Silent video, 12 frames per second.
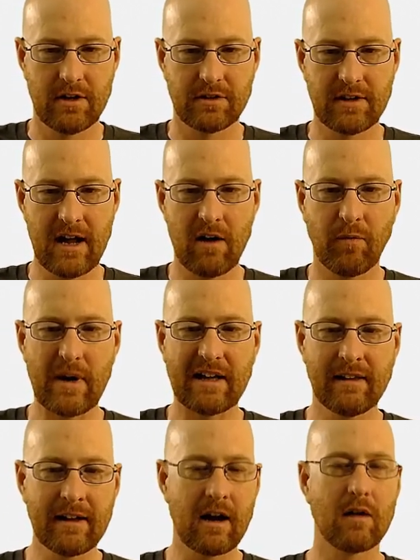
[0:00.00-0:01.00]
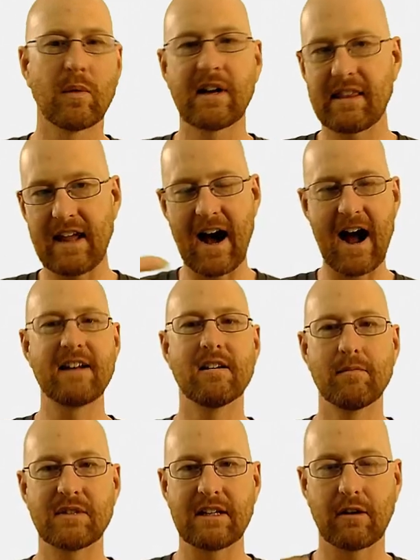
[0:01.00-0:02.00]
So now if we click on one of the
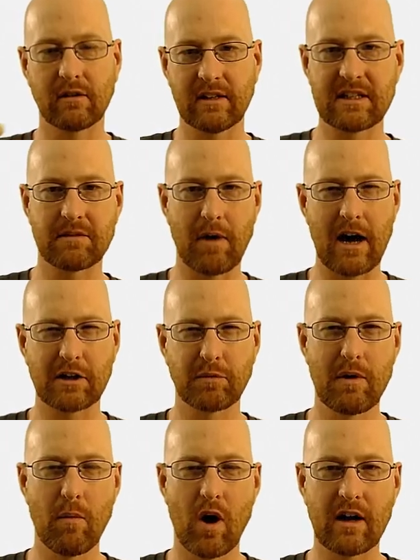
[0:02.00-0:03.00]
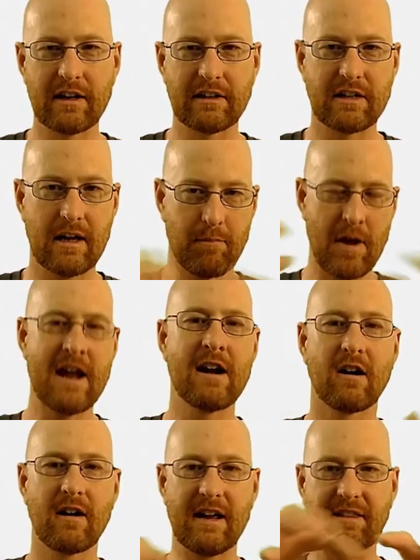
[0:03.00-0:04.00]
items in our list box, we want it to
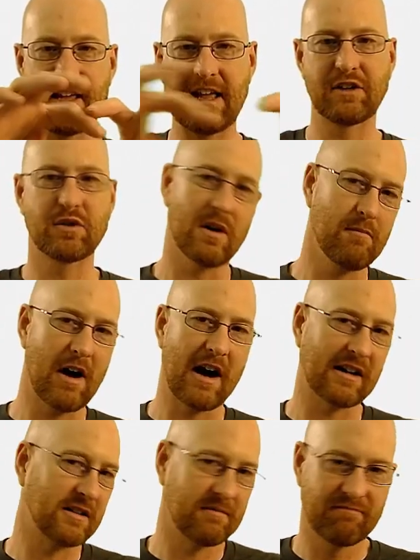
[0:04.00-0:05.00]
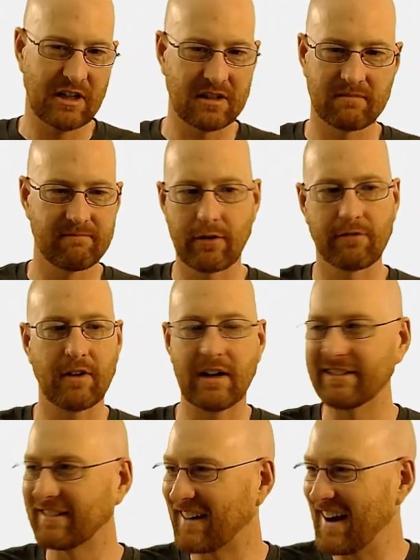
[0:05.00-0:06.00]
appear in the entry box just for
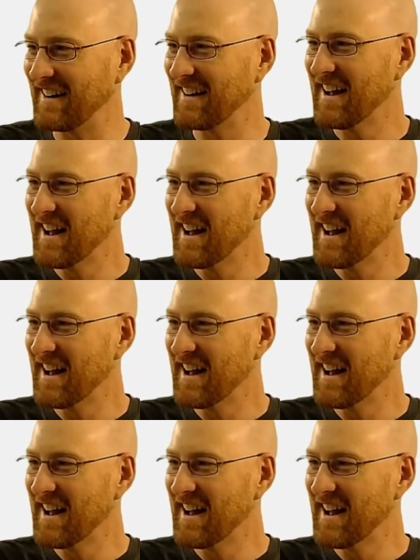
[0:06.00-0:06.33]
fun, right?